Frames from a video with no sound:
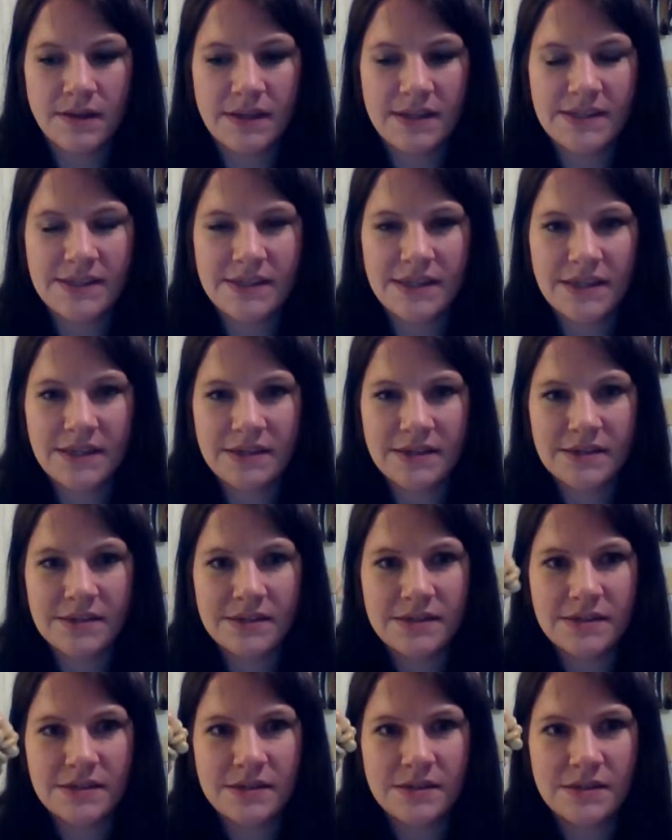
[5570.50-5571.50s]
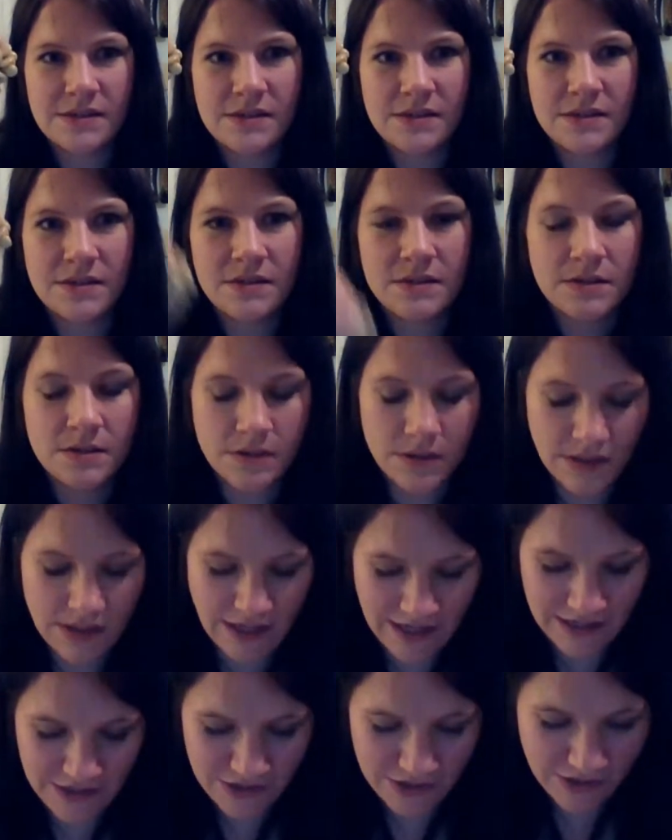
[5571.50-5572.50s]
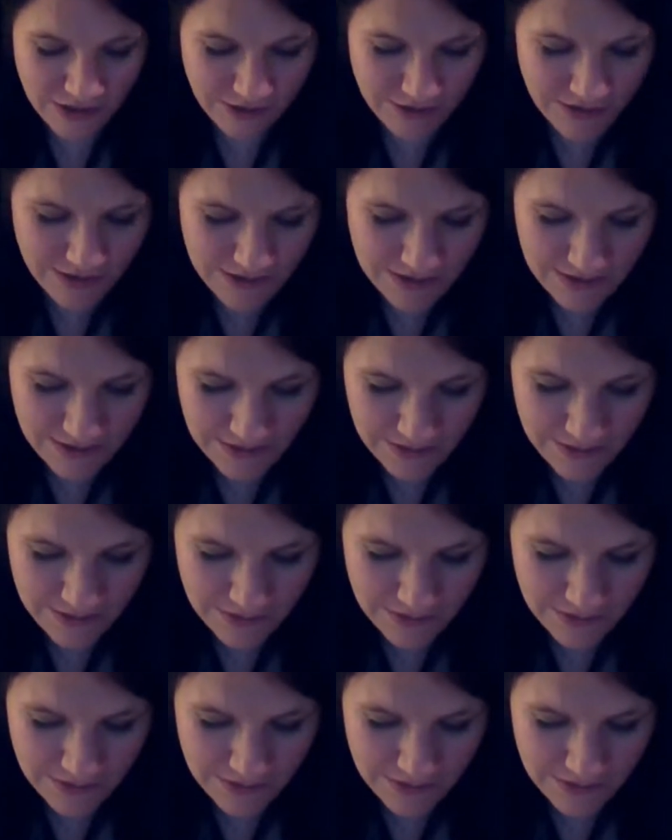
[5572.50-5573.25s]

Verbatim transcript: These things? Actually, are these?